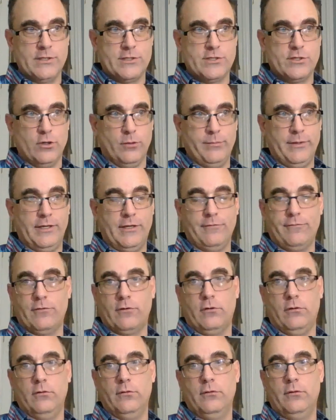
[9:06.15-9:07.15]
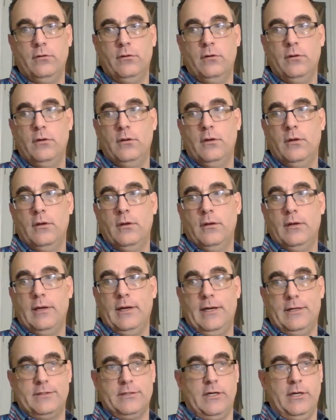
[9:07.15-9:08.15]
still be difficult
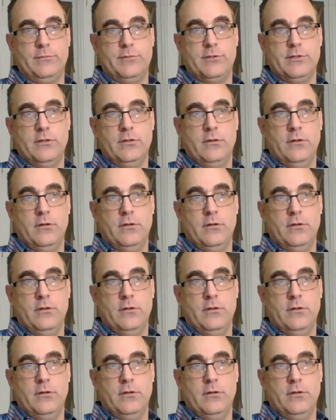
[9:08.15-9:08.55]
at times.